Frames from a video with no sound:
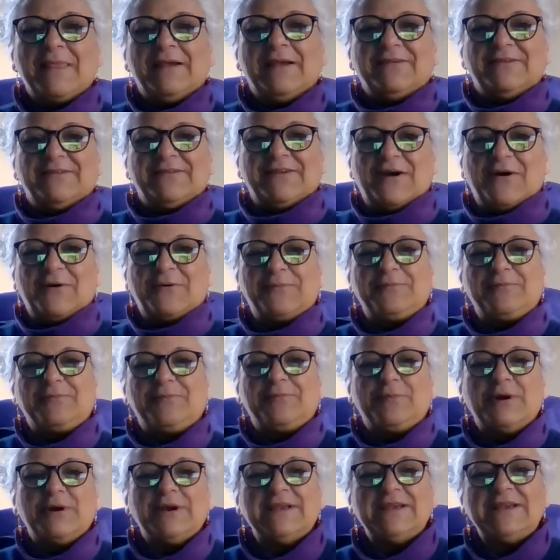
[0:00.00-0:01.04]
So
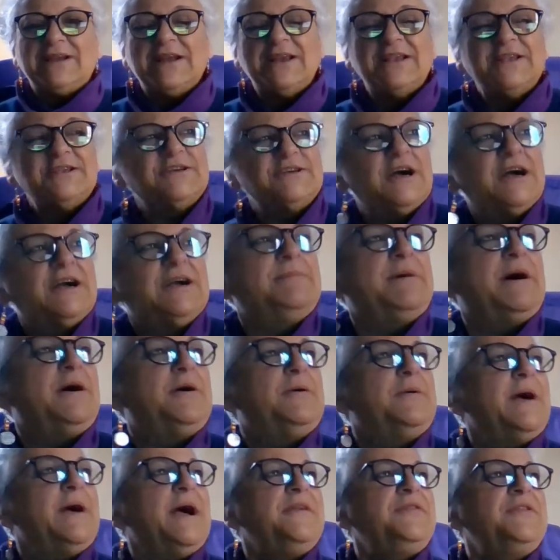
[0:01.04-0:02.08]
we're going to talk
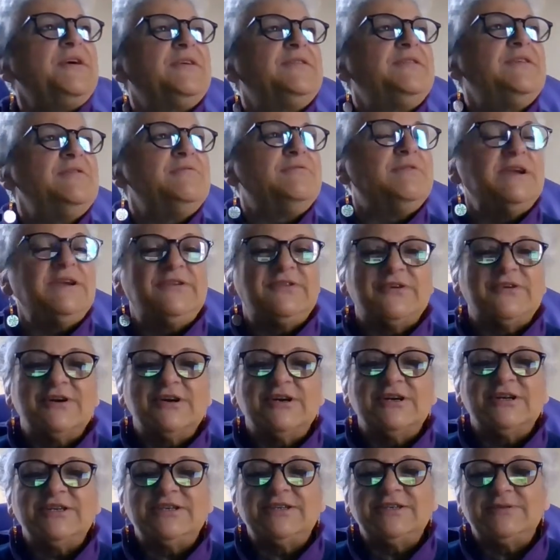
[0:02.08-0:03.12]
about ethics in
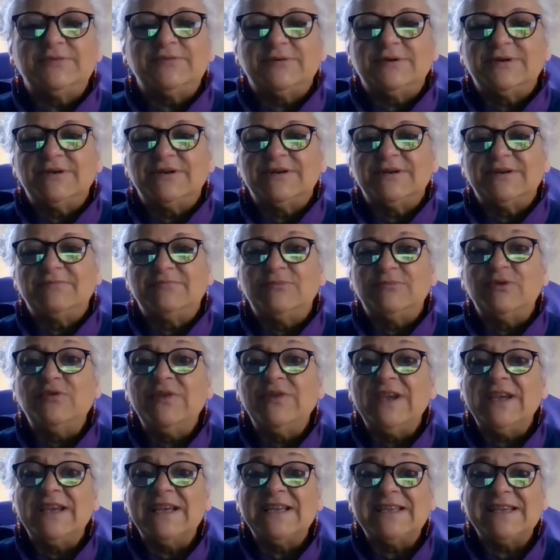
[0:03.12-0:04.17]
research. We're
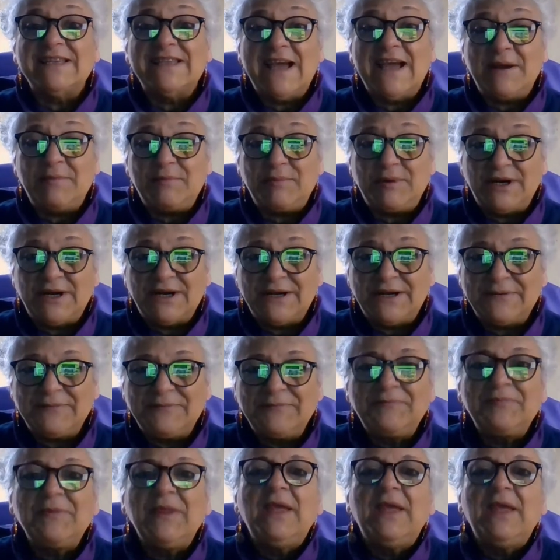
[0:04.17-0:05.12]
moving into that part.